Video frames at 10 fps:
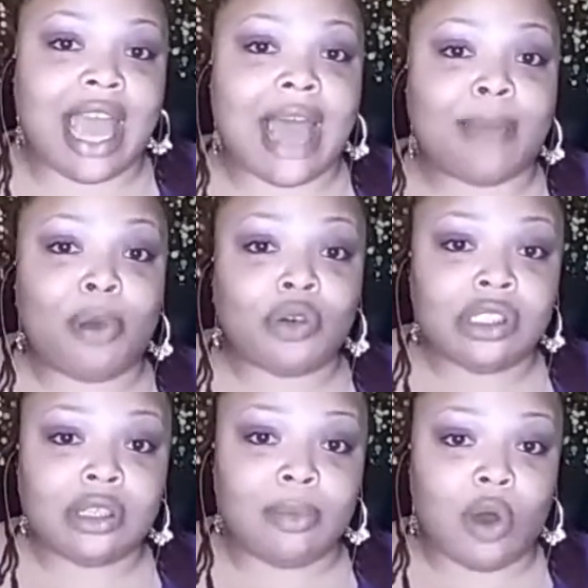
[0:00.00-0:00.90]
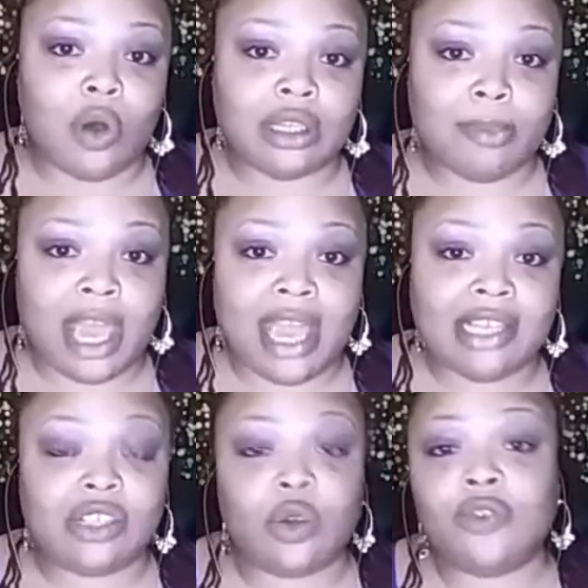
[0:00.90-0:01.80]
I post them on the
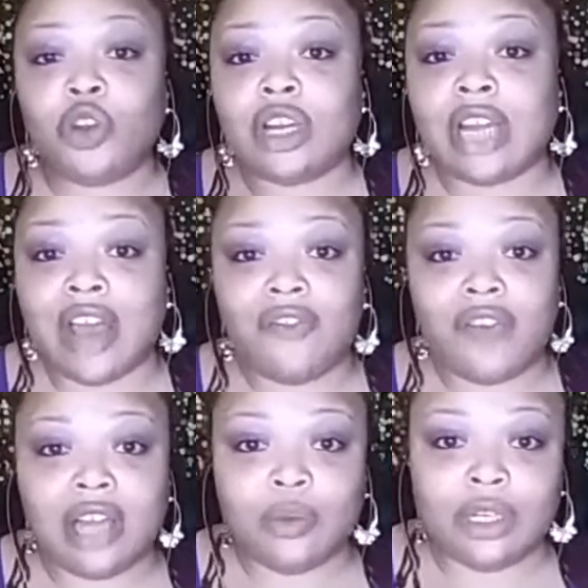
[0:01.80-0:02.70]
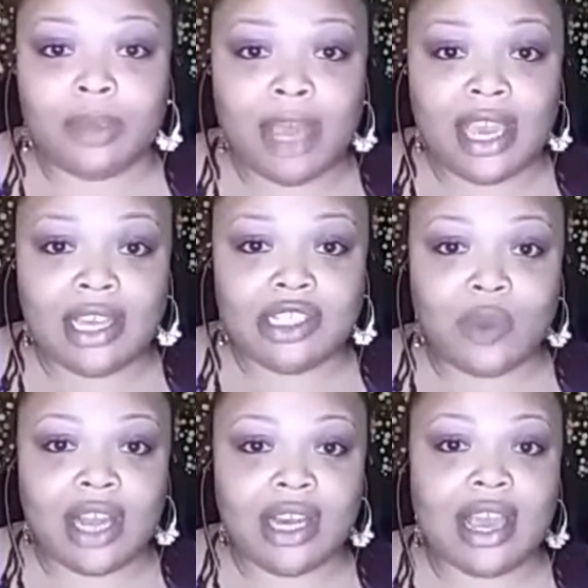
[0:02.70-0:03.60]
page. So if you're not following the page
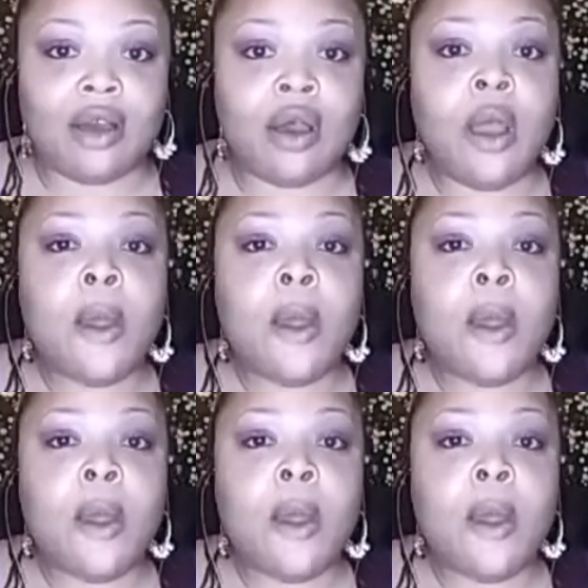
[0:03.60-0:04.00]
right now,